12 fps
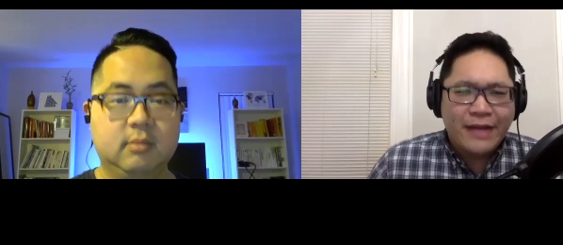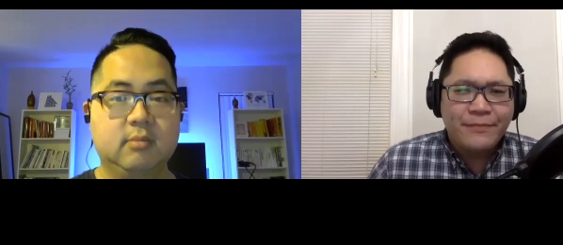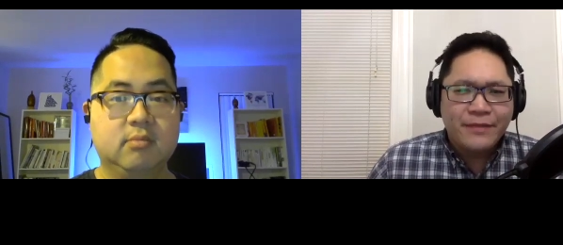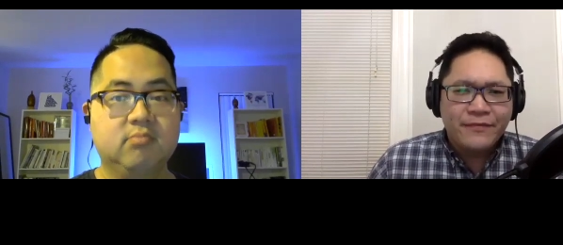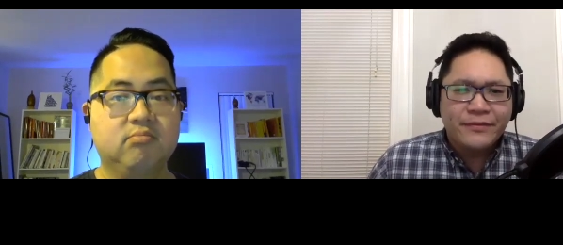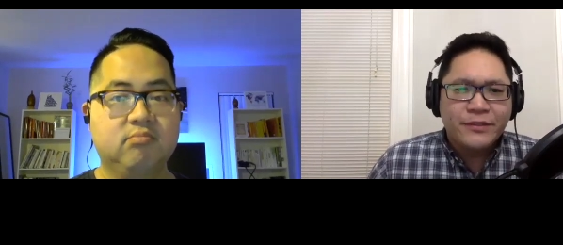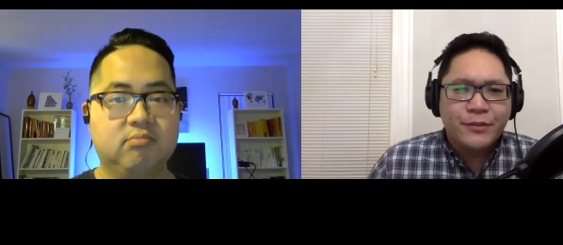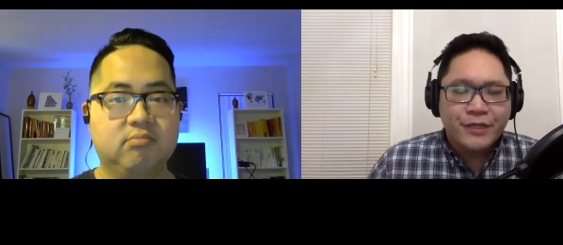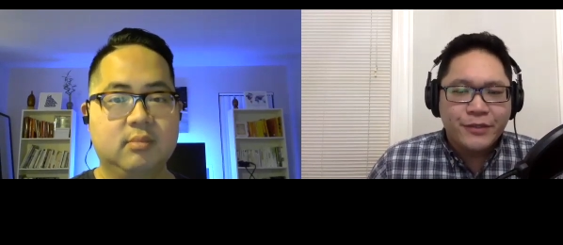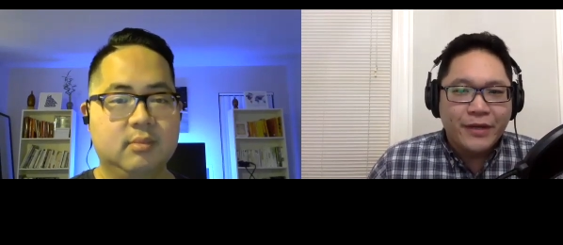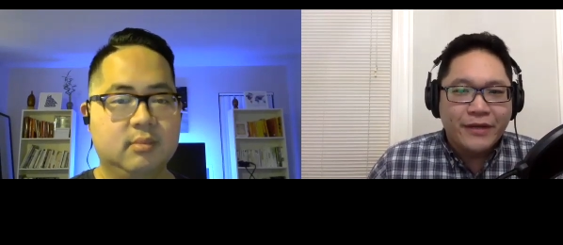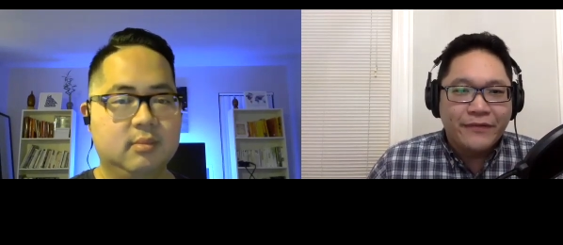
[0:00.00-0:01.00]
Speaker 1: I believe it was twenty
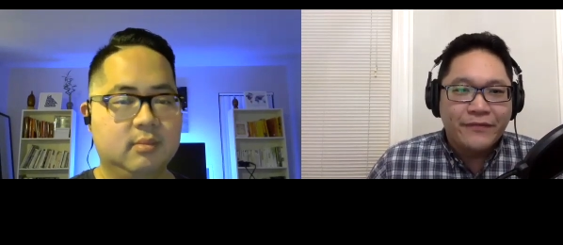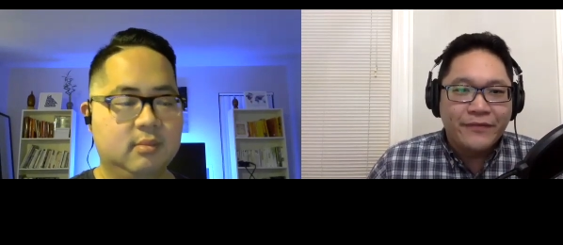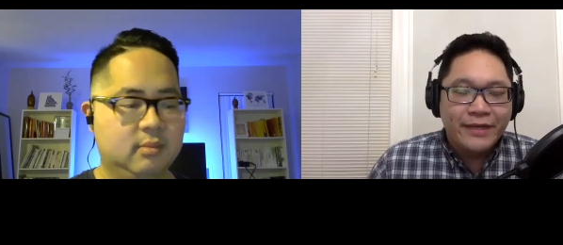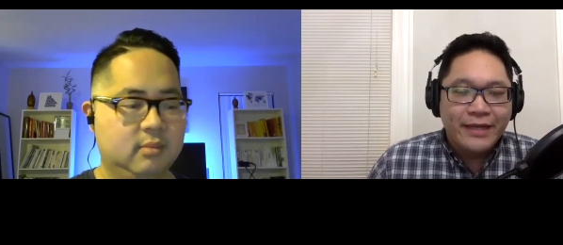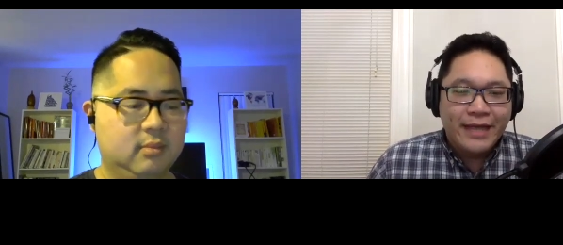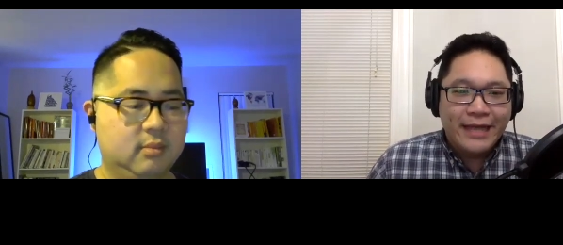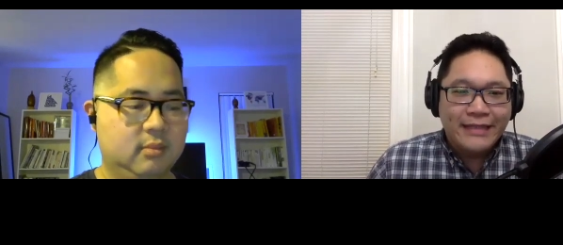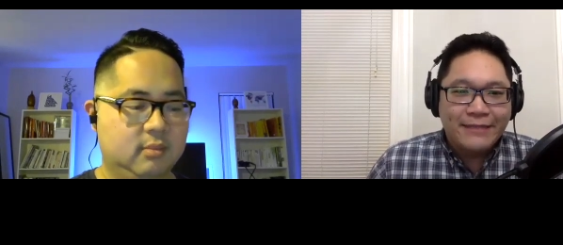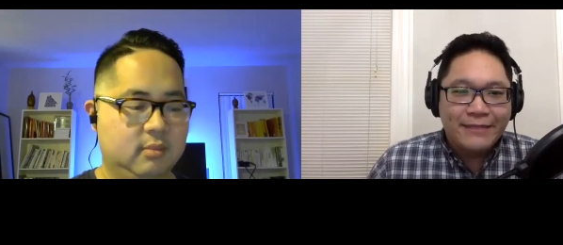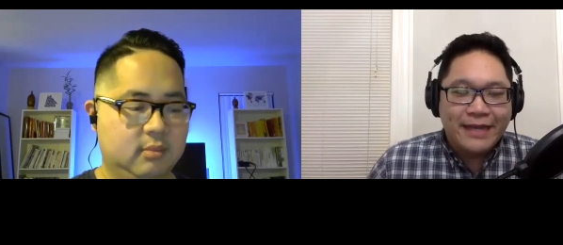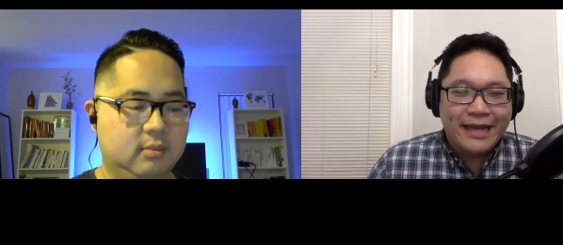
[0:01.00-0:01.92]
twelve, and same thing.